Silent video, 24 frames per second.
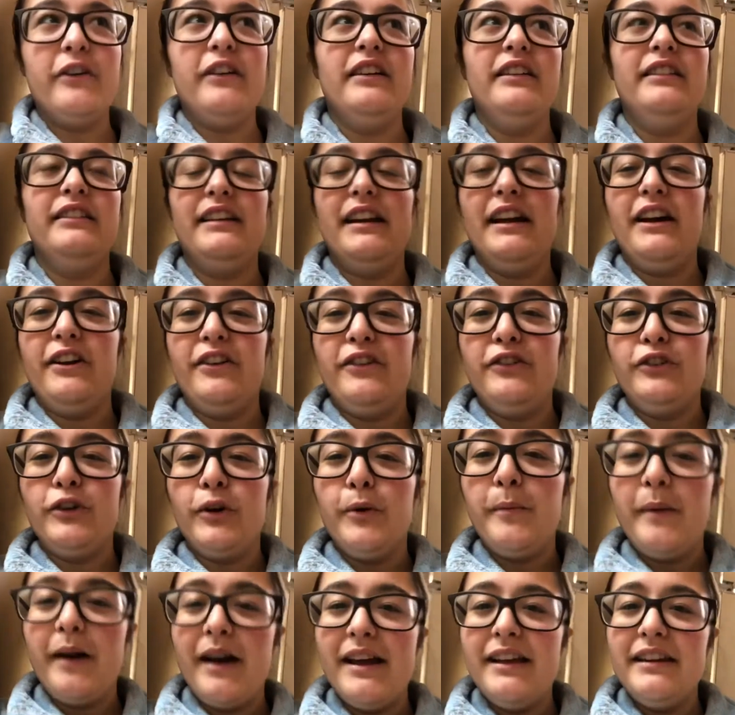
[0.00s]
and
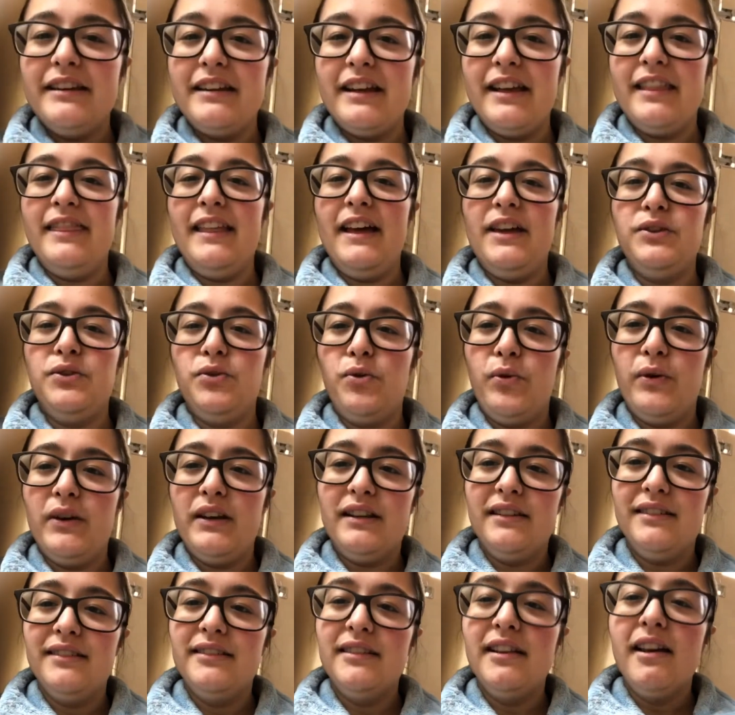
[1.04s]
don't mind that
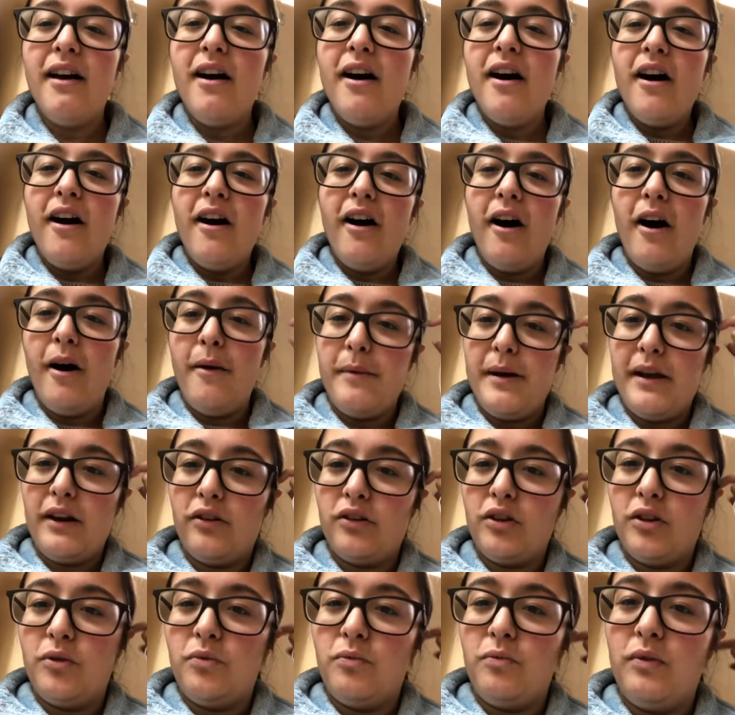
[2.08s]
noise. I
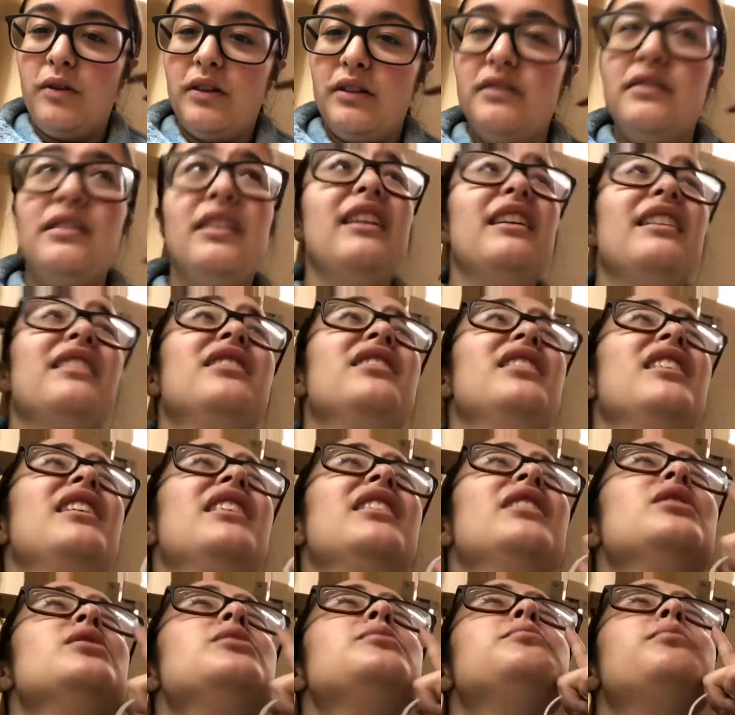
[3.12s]
don't know what it
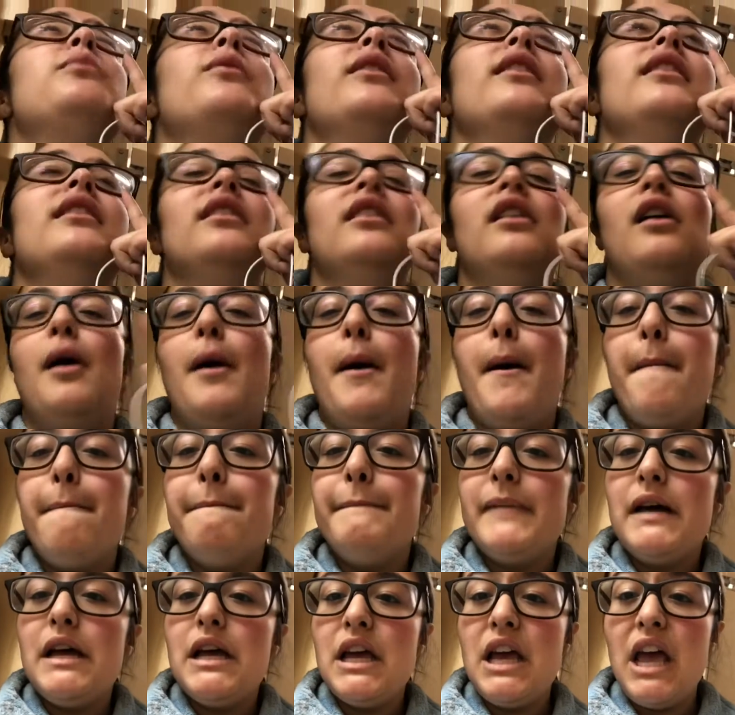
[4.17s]
is, but
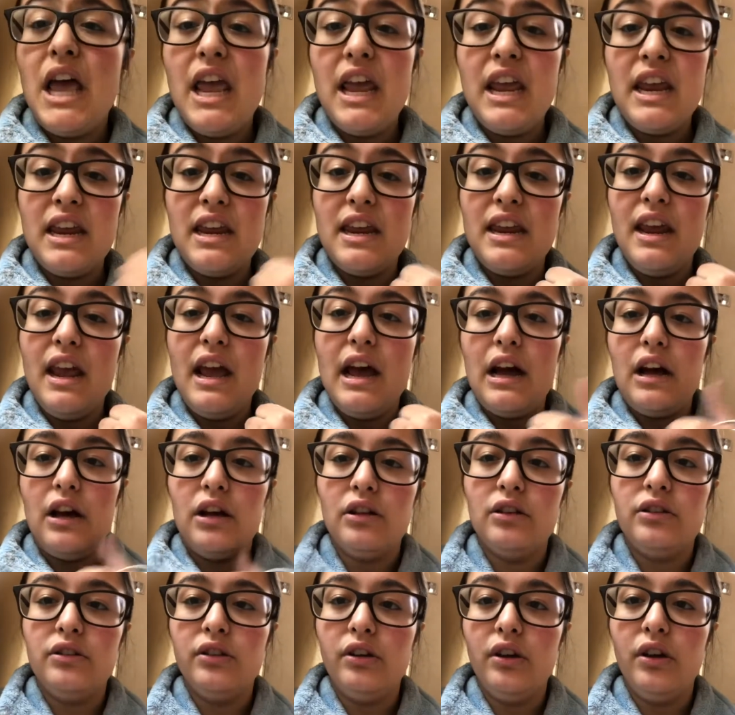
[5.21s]
I'm currently
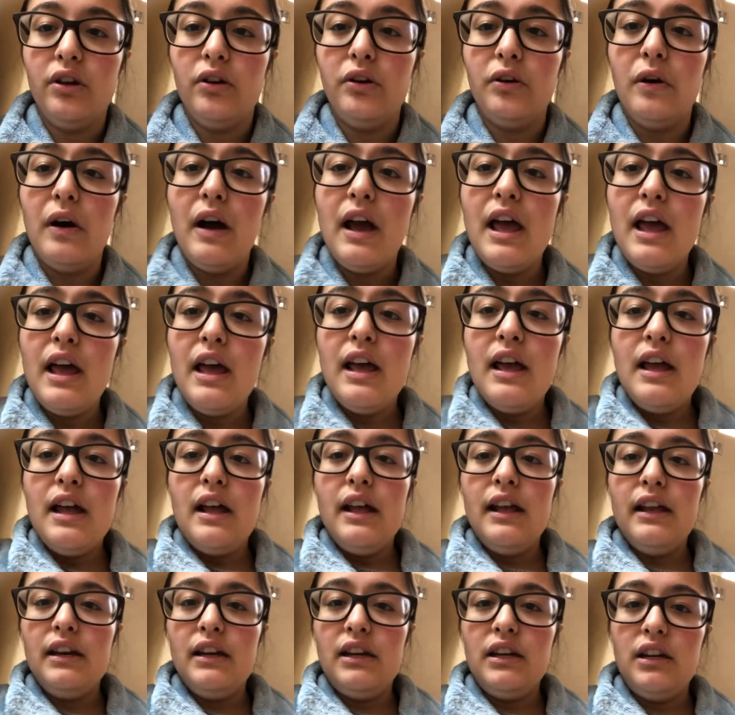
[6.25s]

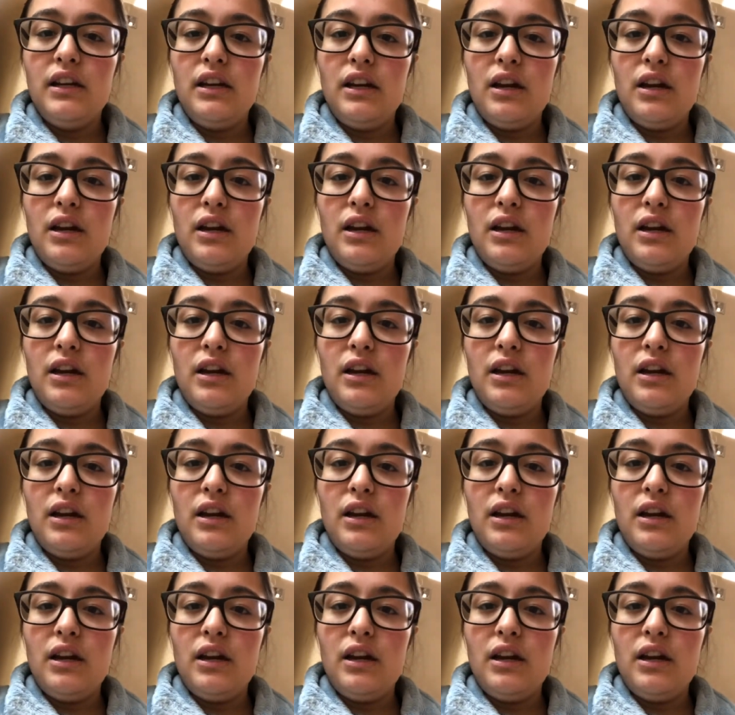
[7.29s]
in